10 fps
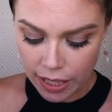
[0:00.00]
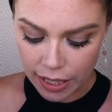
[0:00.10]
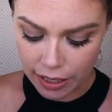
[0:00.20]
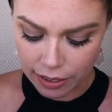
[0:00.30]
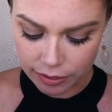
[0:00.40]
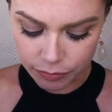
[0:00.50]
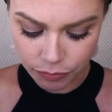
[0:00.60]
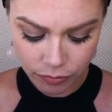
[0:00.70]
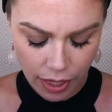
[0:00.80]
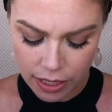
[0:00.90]

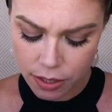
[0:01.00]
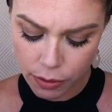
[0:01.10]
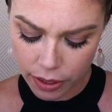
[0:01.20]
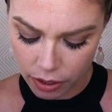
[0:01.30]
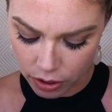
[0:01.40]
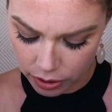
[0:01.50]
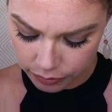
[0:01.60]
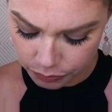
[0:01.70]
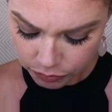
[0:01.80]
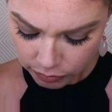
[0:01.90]
That's really odd.
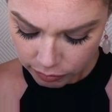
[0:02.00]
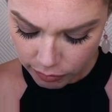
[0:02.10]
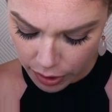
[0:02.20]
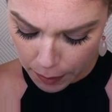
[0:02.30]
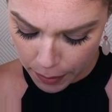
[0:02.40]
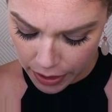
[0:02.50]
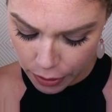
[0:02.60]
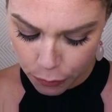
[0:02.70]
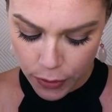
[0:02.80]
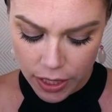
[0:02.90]
But
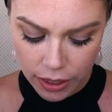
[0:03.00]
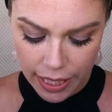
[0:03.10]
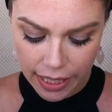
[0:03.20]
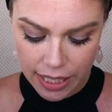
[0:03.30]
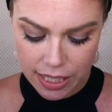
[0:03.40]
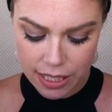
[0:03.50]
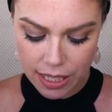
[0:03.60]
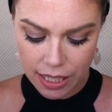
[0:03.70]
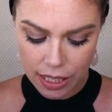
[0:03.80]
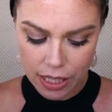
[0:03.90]
I feel like
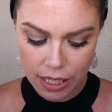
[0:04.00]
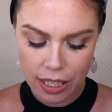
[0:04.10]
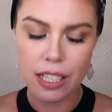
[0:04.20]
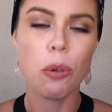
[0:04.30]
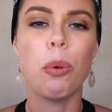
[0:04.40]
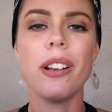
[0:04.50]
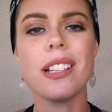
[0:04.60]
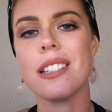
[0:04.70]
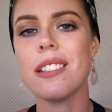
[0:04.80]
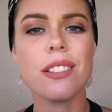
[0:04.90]
it's like, what
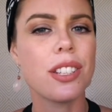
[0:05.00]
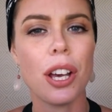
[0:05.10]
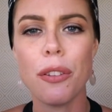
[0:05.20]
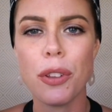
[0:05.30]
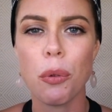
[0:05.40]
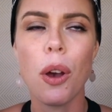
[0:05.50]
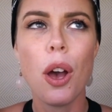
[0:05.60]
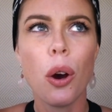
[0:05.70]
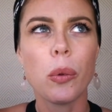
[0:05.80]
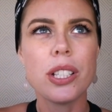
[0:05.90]
doesn't serve you?
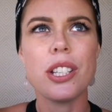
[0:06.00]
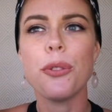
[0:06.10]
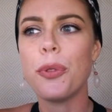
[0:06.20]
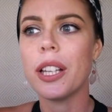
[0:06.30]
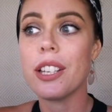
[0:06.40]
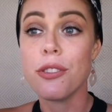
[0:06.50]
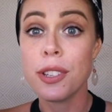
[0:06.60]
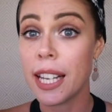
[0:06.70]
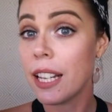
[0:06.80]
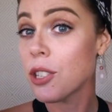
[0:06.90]
What do you feel like you
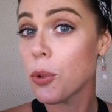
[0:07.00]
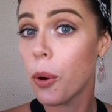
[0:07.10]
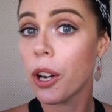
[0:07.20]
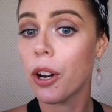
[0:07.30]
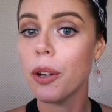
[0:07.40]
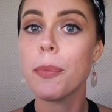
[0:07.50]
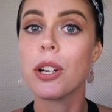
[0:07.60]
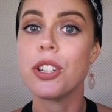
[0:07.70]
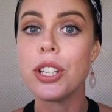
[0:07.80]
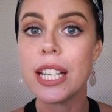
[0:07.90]
need to work on?
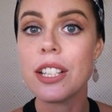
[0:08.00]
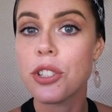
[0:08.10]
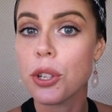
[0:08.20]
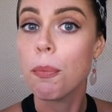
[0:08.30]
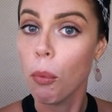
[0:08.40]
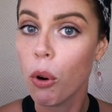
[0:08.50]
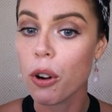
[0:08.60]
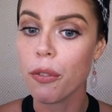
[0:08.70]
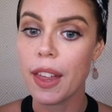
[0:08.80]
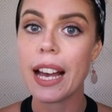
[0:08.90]
Because you need to more
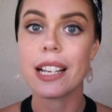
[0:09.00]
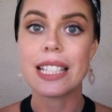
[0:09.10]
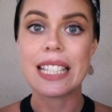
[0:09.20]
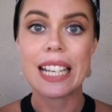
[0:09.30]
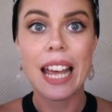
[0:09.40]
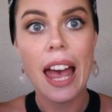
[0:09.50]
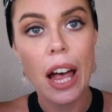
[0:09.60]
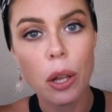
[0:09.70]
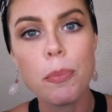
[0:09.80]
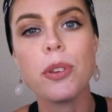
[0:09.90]
of that because it's going to
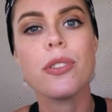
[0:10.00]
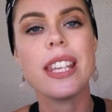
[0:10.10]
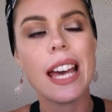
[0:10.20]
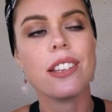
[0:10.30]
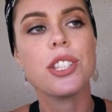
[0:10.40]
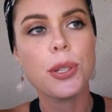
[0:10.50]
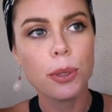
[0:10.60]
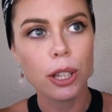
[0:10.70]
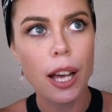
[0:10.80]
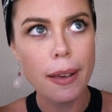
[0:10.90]
help you get into
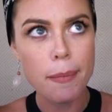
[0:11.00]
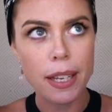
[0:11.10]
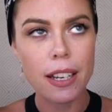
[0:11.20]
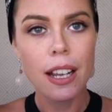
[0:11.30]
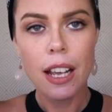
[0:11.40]
alignment.